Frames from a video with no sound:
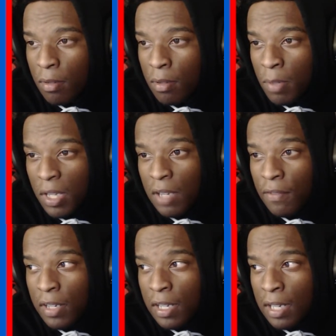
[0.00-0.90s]
But
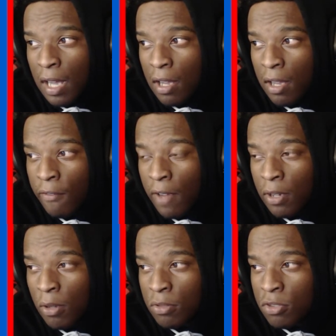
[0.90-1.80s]
even then, i if I
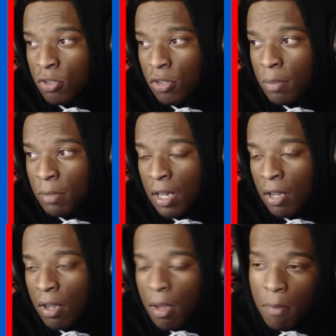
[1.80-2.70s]
don't stream, then I'll
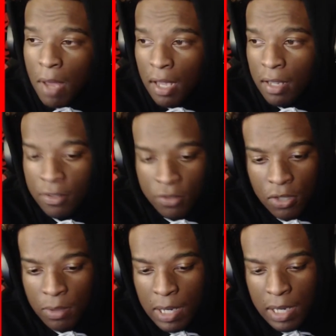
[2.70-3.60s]
come back and
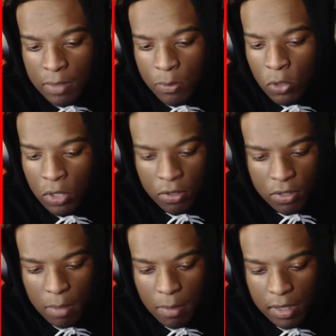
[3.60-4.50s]
stream the next morning or
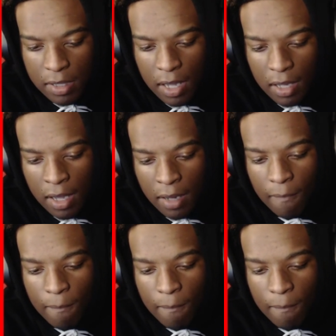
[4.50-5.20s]
something like that. Like,